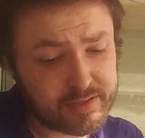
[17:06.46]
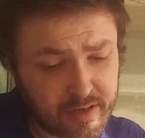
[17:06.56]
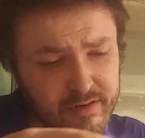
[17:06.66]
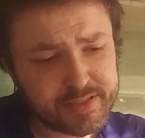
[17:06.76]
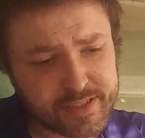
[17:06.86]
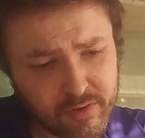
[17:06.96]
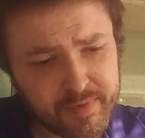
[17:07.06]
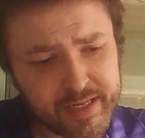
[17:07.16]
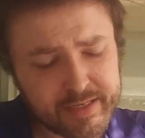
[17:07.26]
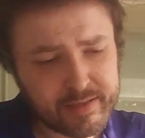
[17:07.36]
there are so
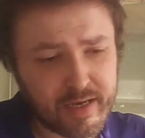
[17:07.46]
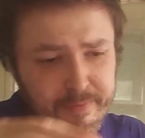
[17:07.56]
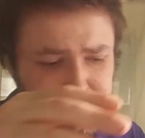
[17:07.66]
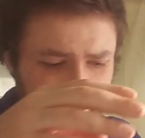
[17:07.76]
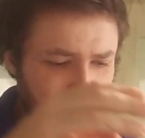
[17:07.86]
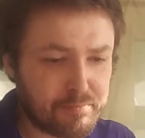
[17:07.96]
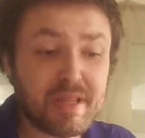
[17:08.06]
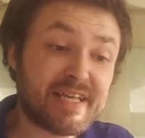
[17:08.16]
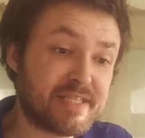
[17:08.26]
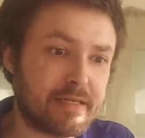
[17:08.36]
many um,
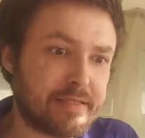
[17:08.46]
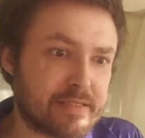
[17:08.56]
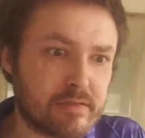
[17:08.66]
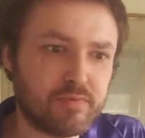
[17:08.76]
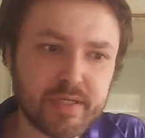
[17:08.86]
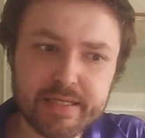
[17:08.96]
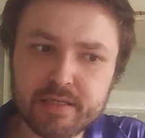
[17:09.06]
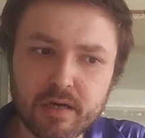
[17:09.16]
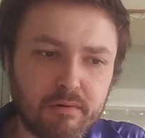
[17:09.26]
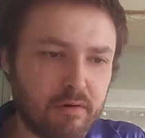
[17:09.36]
complexities to really
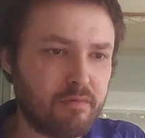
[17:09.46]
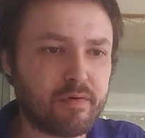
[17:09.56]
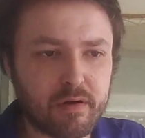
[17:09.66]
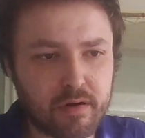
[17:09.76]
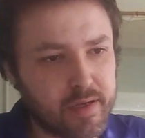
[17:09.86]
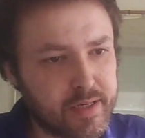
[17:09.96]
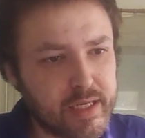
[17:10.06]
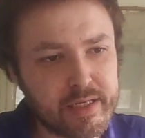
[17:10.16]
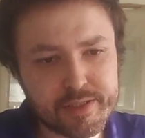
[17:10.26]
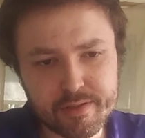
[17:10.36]
go over in
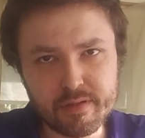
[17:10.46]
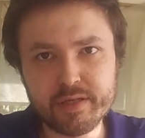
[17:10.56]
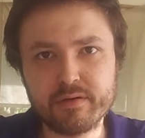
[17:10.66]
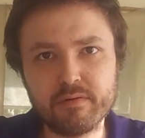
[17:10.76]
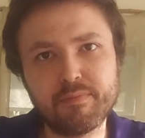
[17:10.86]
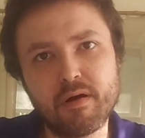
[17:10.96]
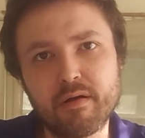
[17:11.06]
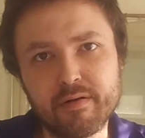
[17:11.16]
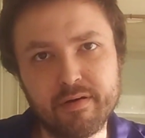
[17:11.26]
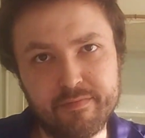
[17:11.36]
each little
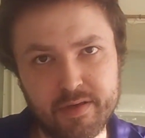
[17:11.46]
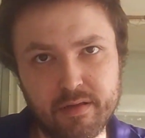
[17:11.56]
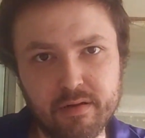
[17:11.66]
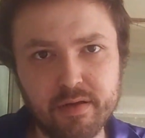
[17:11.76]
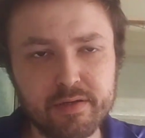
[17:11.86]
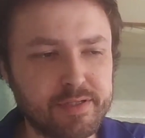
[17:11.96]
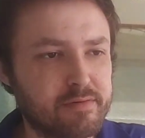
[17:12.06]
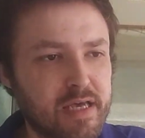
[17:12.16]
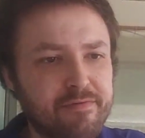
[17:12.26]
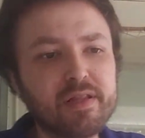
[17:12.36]
part of it. So
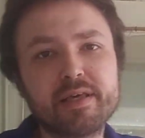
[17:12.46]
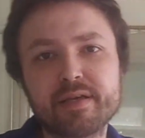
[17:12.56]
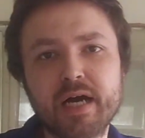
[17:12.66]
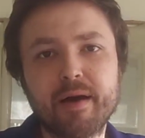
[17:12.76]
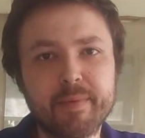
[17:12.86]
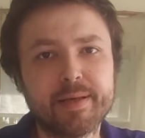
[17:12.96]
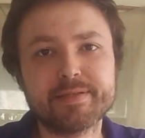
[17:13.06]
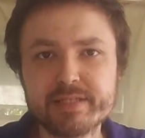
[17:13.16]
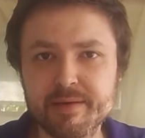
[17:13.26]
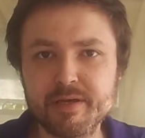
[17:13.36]
definitely in the
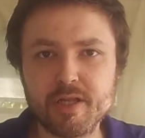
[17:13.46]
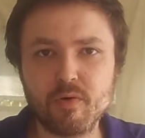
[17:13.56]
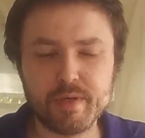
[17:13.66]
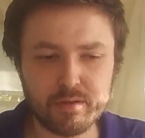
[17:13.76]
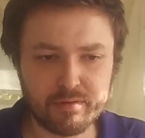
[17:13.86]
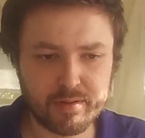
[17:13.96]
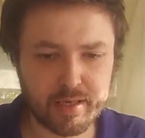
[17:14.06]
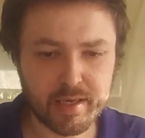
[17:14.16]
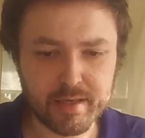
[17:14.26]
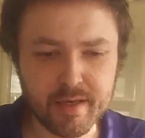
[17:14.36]
comments, let me know what you
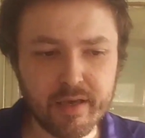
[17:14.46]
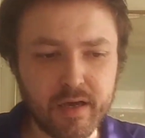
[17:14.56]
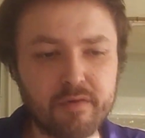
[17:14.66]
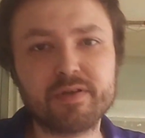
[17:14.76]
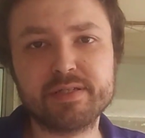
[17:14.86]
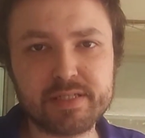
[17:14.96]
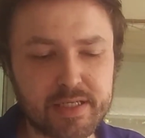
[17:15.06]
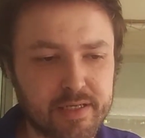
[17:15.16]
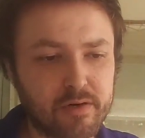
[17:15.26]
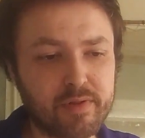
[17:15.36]
think of
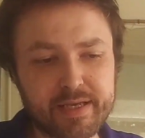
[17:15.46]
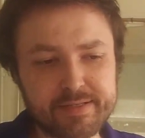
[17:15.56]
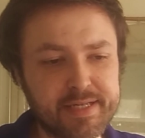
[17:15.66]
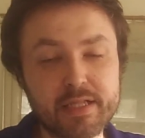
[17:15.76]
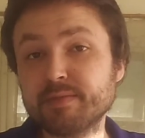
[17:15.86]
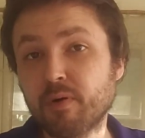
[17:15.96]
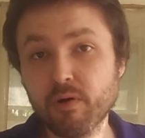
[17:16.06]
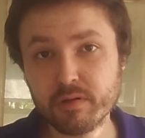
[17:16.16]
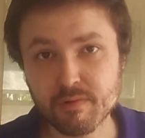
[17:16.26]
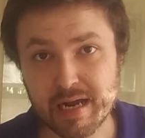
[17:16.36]
Casino. Like I said, it's
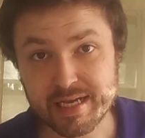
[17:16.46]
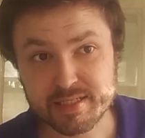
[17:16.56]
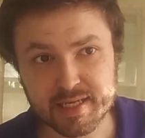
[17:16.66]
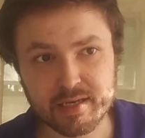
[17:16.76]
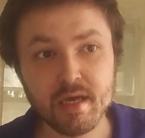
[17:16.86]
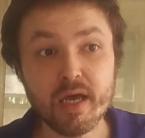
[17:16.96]
polarizing